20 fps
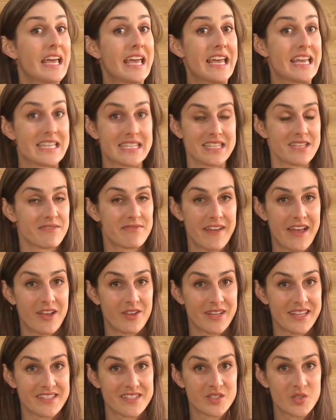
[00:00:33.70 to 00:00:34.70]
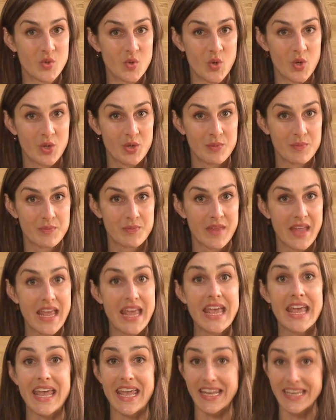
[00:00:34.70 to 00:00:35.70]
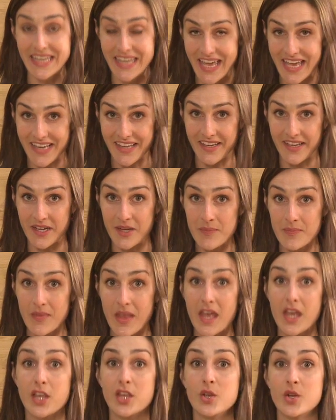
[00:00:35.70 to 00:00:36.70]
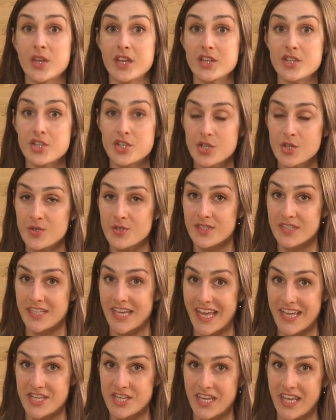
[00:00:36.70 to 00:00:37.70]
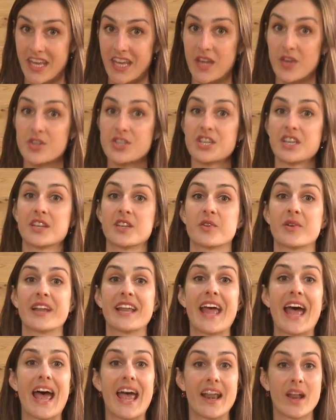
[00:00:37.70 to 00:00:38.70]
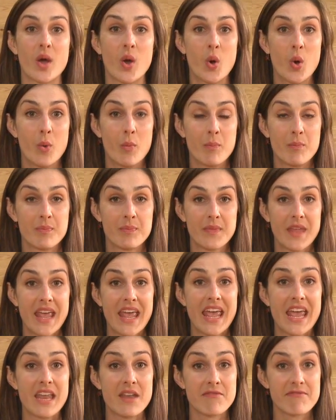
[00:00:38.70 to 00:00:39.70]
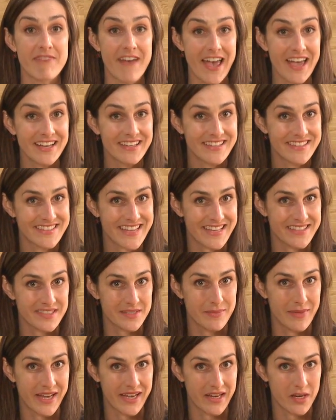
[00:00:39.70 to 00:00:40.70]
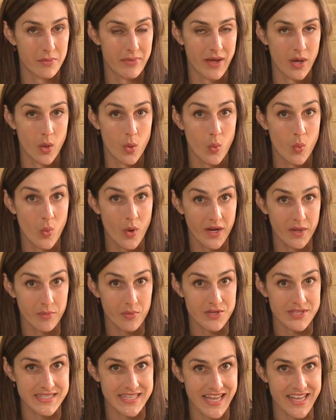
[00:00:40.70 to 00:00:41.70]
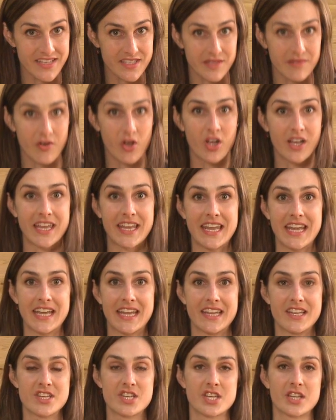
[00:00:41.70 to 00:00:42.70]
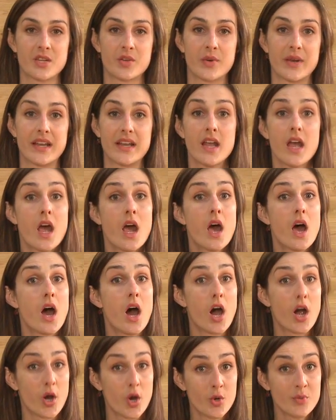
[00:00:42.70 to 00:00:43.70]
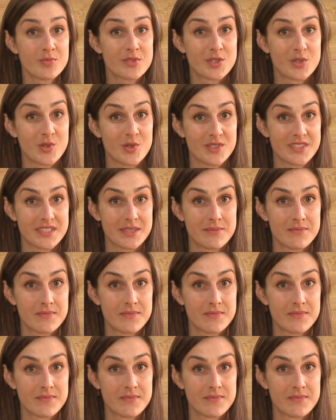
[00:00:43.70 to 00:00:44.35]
isn't found at school? In Canada, you can choose to educate your children at home. In fact, it's estimated about 1% of all Canadian children are homeschooled.